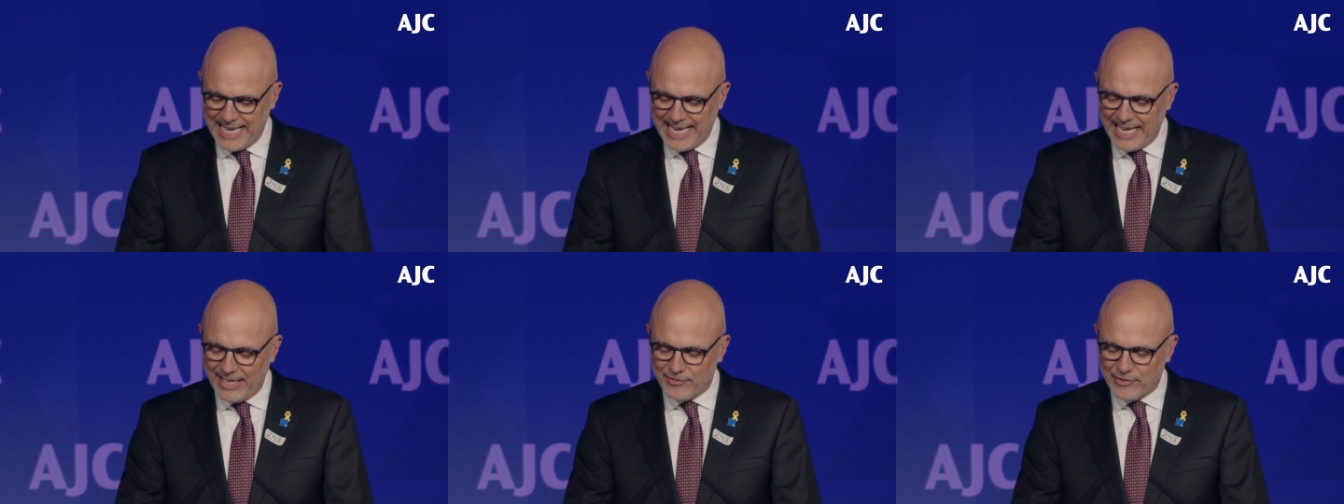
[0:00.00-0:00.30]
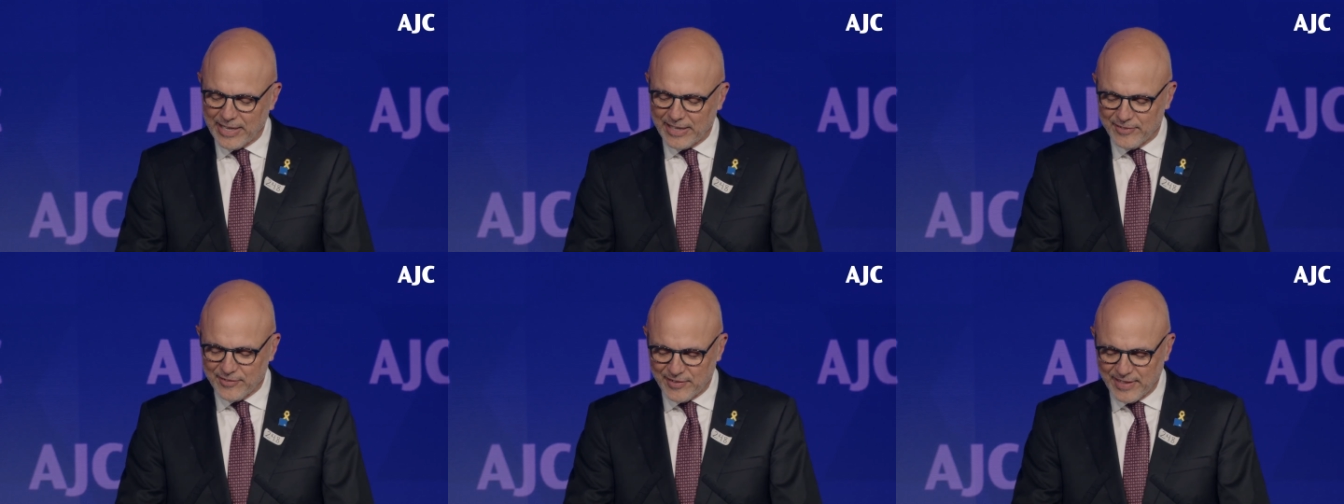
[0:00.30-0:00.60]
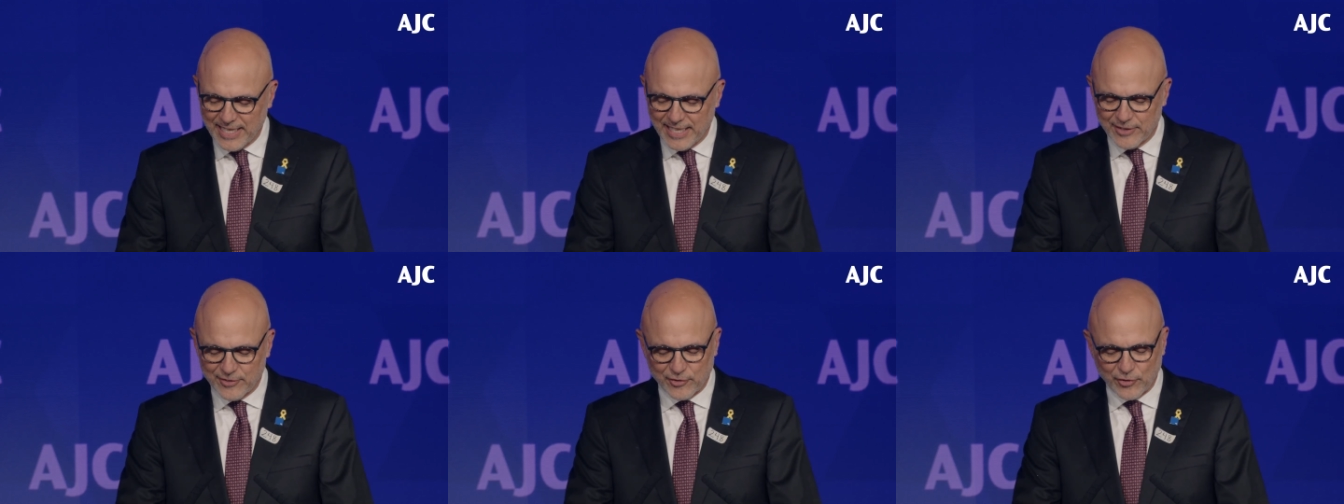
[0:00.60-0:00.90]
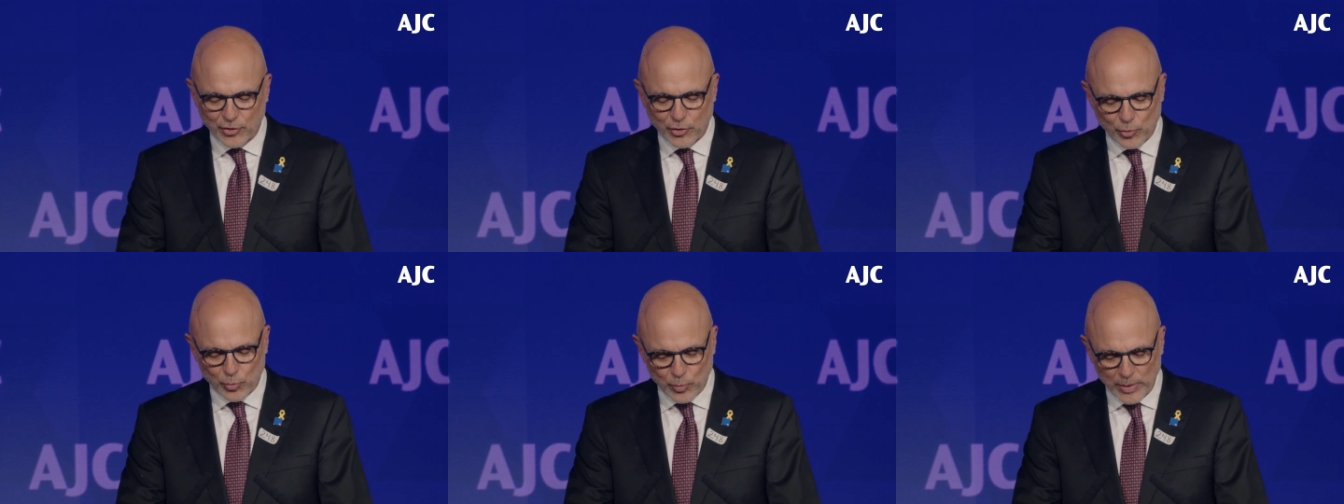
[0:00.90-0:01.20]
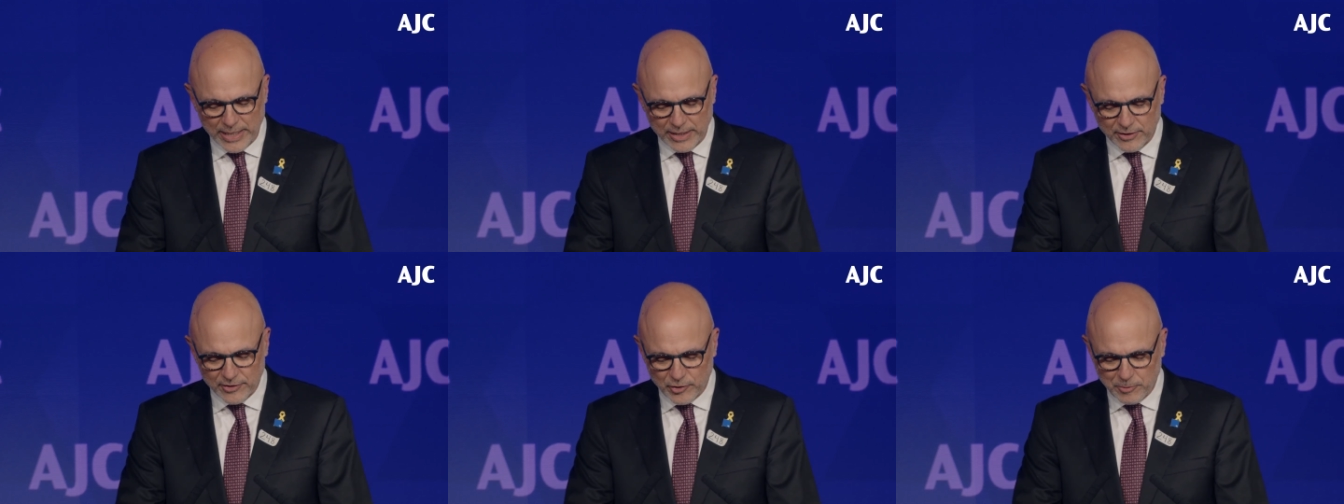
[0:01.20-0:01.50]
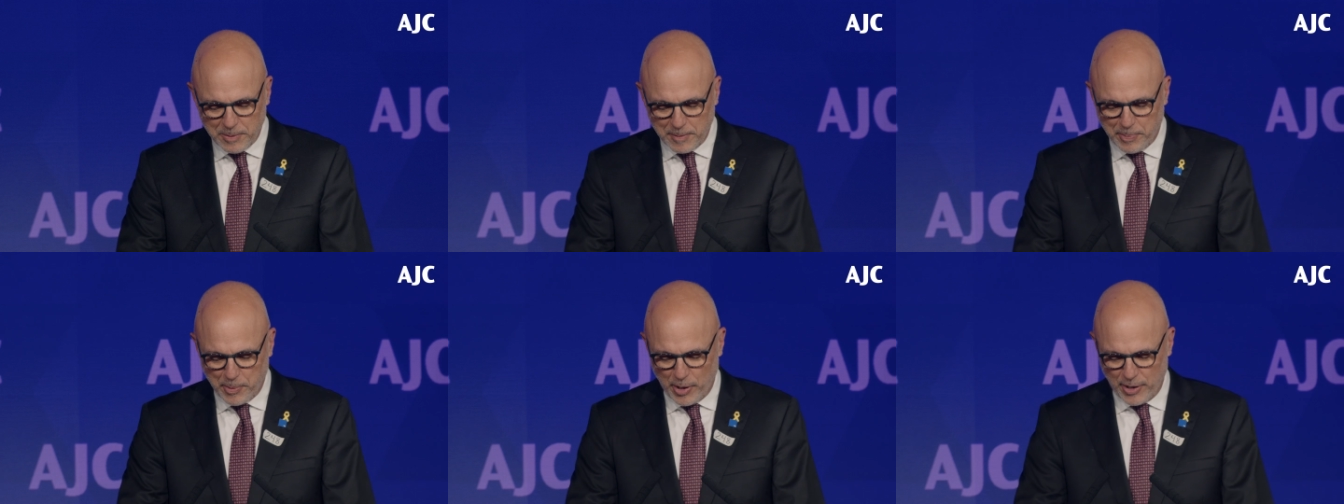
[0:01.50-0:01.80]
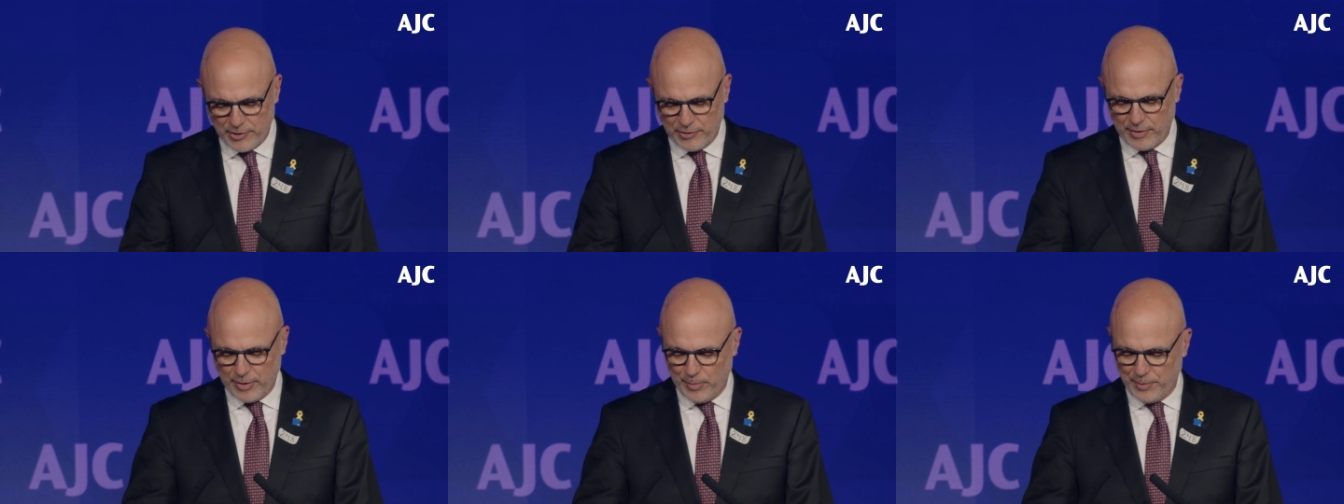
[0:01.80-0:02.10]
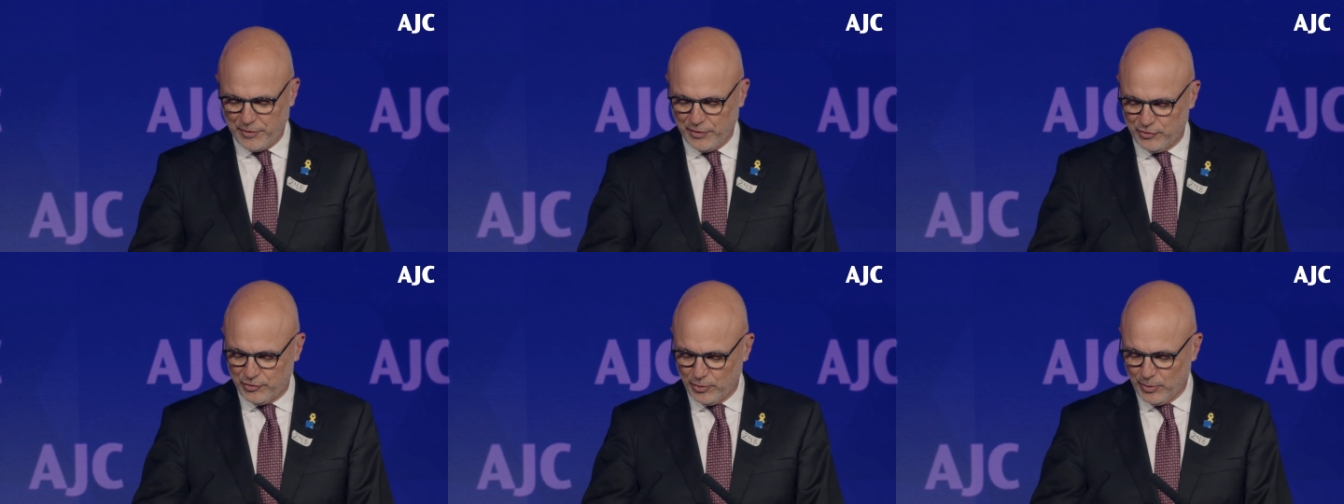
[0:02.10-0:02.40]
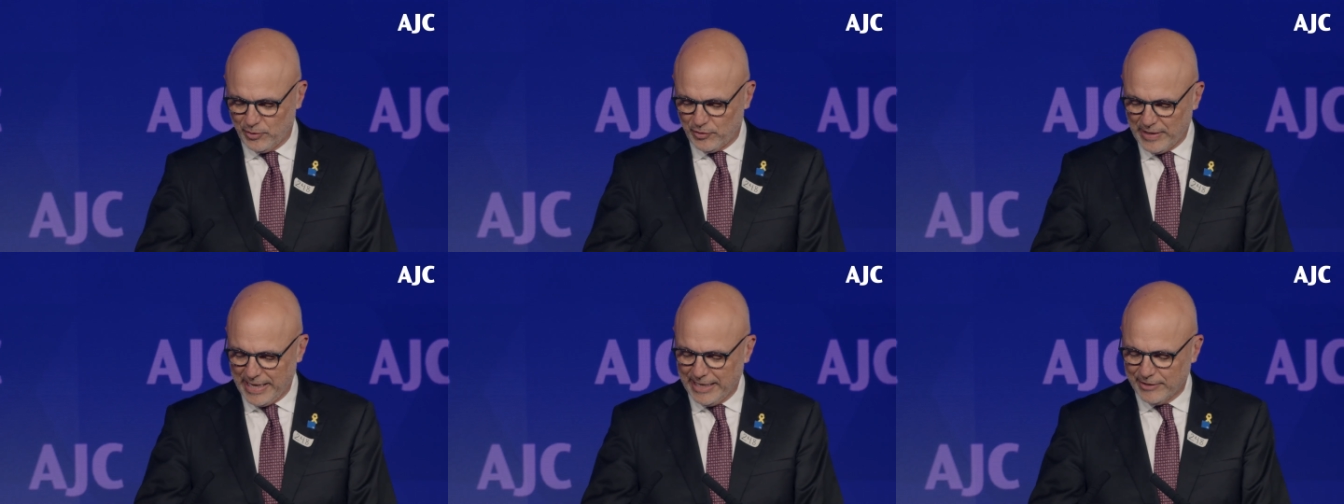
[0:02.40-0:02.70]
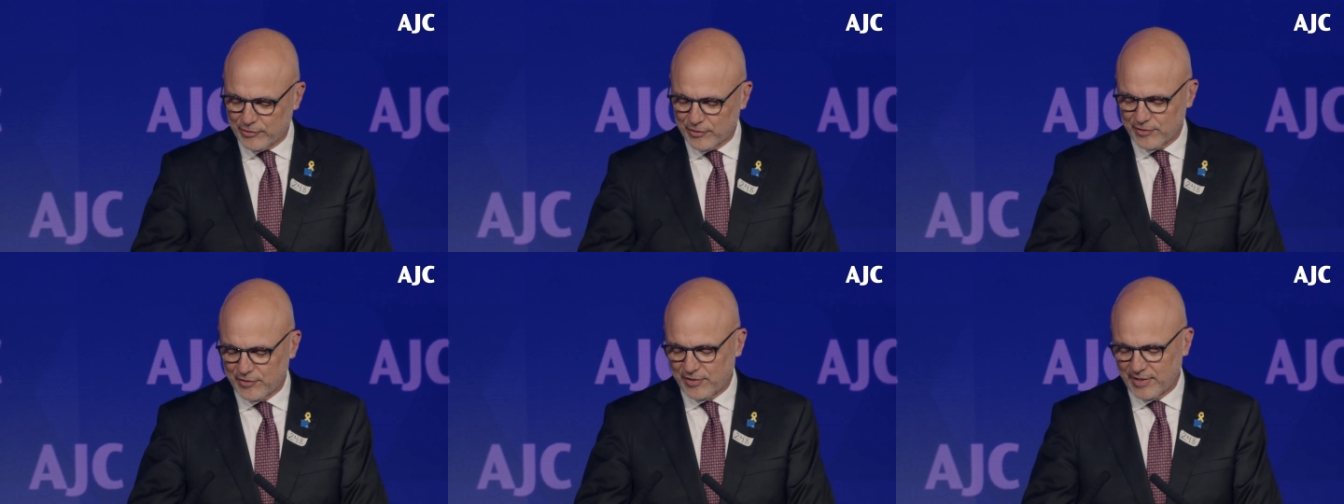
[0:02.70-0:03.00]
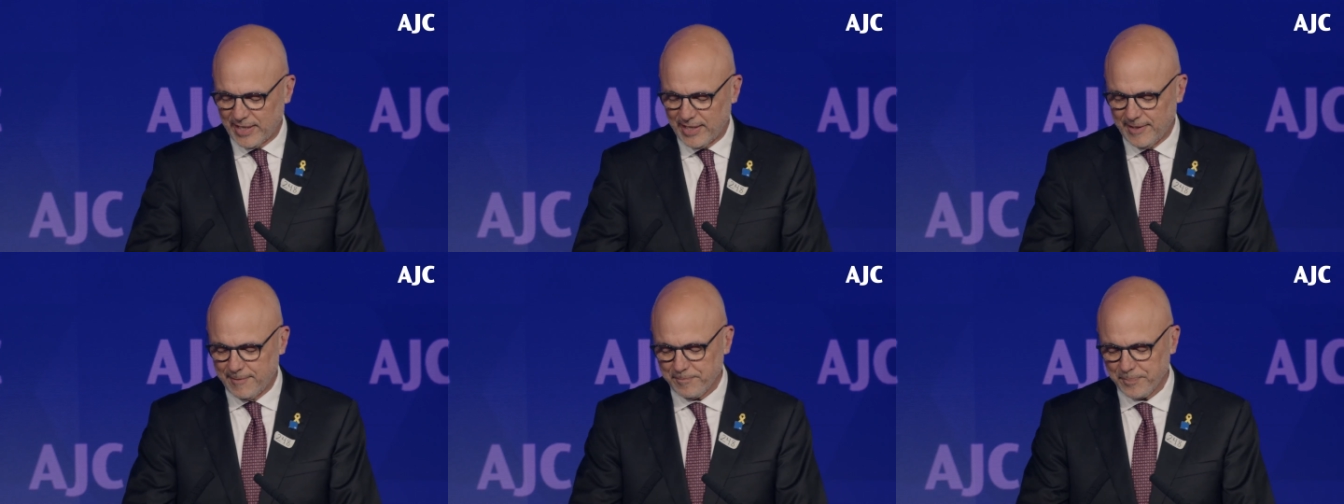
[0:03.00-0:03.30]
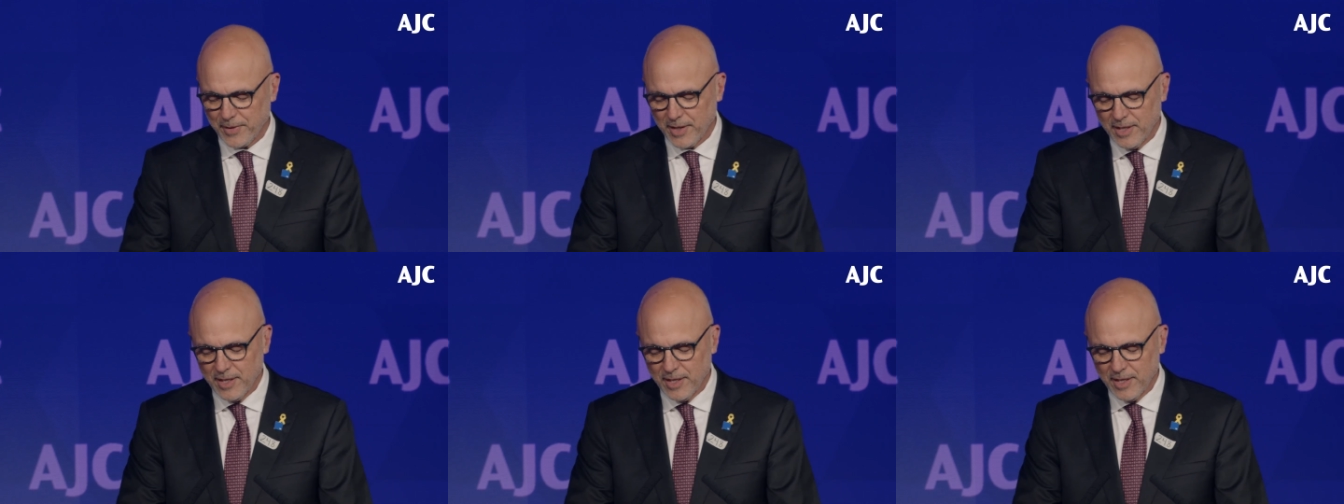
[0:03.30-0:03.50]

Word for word: AJC is thrilled to be partnering with the Jewish Agency